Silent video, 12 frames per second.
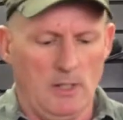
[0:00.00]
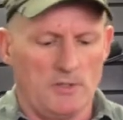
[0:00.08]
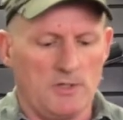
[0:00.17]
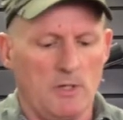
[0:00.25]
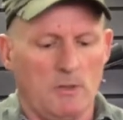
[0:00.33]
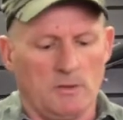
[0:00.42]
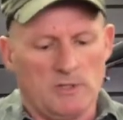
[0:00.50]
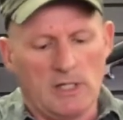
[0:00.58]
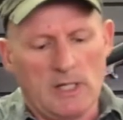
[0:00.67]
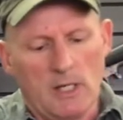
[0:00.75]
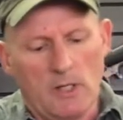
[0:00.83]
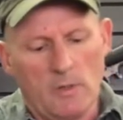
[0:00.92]
So to
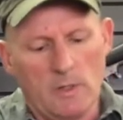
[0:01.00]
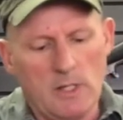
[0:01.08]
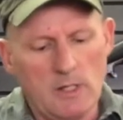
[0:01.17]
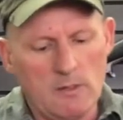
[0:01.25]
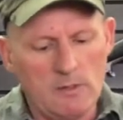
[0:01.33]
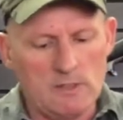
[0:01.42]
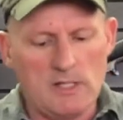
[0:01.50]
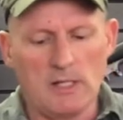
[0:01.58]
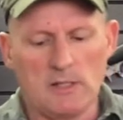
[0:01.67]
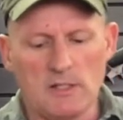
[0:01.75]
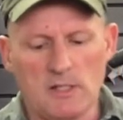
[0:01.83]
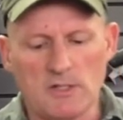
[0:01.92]
get going here,
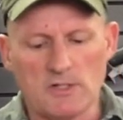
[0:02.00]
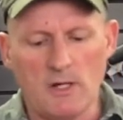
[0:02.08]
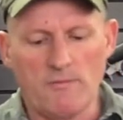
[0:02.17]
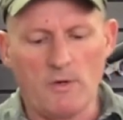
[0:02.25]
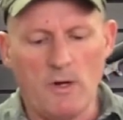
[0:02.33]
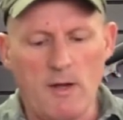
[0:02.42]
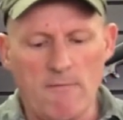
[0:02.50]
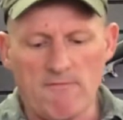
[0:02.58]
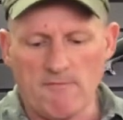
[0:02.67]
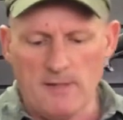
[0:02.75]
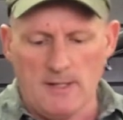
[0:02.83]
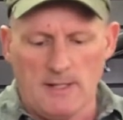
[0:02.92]
take the dust cover off.
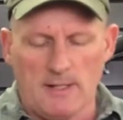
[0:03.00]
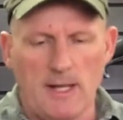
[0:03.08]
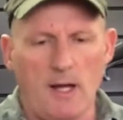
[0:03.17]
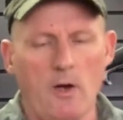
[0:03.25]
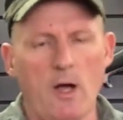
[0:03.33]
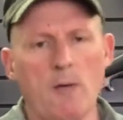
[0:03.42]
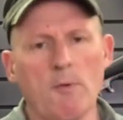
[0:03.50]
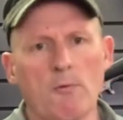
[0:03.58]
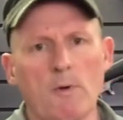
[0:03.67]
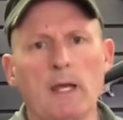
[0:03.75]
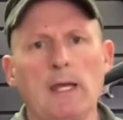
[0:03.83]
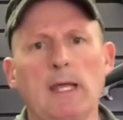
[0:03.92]
Now I'm a
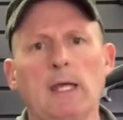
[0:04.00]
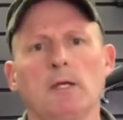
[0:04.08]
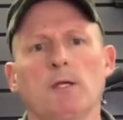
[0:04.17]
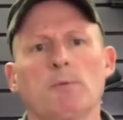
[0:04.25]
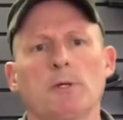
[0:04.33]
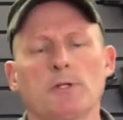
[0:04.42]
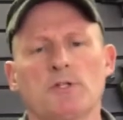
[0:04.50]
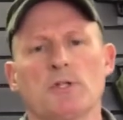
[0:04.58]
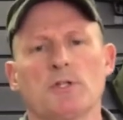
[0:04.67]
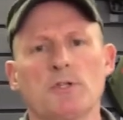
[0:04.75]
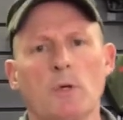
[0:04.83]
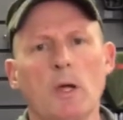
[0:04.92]
right-handed
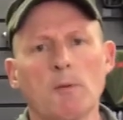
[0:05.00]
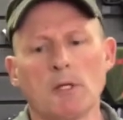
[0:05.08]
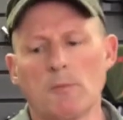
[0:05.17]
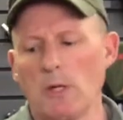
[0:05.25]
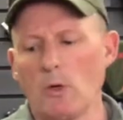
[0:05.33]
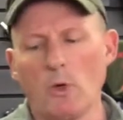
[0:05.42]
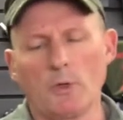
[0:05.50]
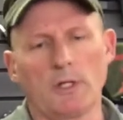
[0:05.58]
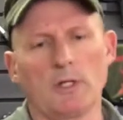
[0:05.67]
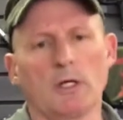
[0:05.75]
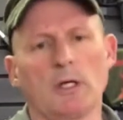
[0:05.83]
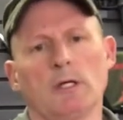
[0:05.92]
person, so I'm going to be
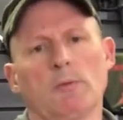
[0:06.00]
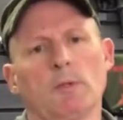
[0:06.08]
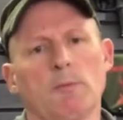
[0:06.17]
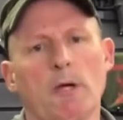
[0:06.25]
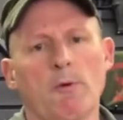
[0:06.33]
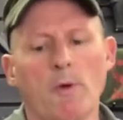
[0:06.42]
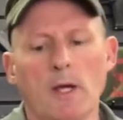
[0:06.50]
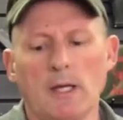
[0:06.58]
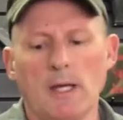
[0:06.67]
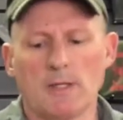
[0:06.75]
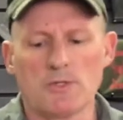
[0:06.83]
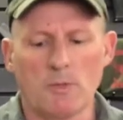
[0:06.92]
holding a gun with my right
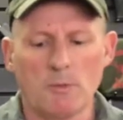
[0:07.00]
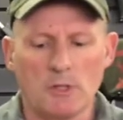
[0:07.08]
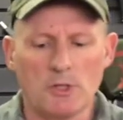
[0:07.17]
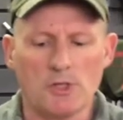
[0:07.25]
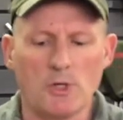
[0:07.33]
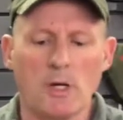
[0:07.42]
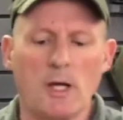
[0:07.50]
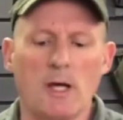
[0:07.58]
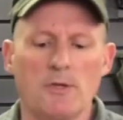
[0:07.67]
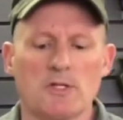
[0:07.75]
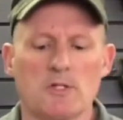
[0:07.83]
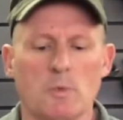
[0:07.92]
hand. So I'm going to show you
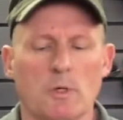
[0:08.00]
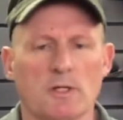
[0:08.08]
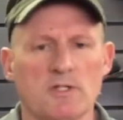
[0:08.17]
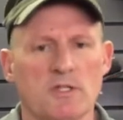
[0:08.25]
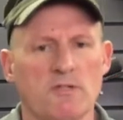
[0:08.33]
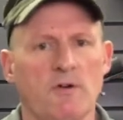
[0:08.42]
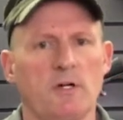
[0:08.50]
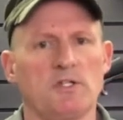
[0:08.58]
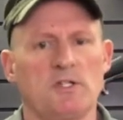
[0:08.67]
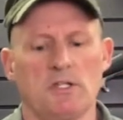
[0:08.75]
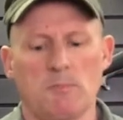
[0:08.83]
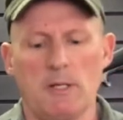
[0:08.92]
how this works as far as
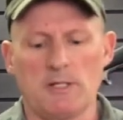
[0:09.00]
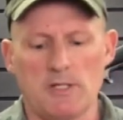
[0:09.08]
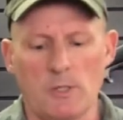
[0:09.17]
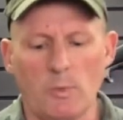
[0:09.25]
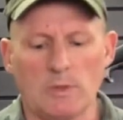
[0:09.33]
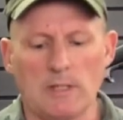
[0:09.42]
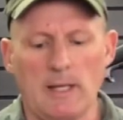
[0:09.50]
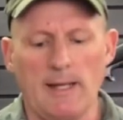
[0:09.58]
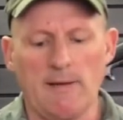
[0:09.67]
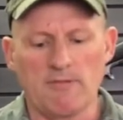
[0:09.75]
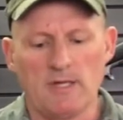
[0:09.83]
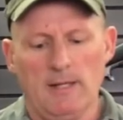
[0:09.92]
dispensing with the
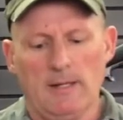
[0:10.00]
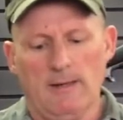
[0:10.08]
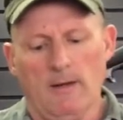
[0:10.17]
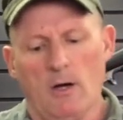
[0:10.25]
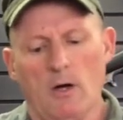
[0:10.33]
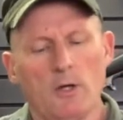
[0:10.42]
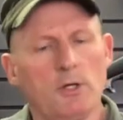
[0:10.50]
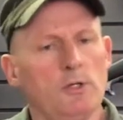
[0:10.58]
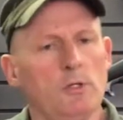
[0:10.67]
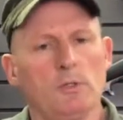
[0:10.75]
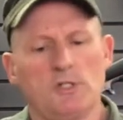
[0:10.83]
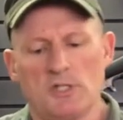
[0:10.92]
left. All you
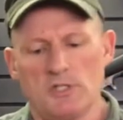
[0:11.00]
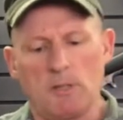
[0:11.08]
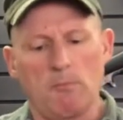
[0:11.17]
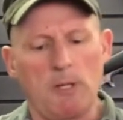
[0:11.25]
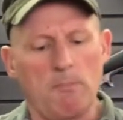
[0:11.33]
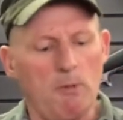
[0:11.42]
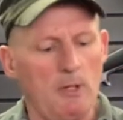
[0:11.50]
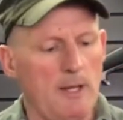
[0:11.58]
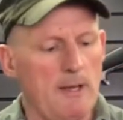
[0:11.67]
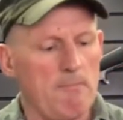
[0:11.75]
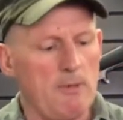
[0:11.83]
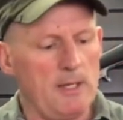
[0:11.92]
do is you simply
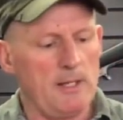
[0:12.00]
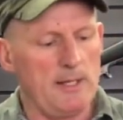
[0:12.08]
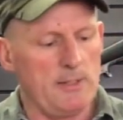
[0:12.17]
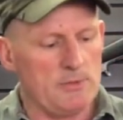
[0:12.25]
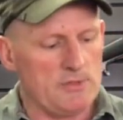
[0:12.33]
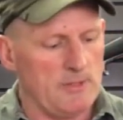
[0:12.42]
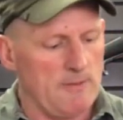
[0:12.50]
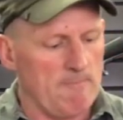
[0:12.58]
pull up and out.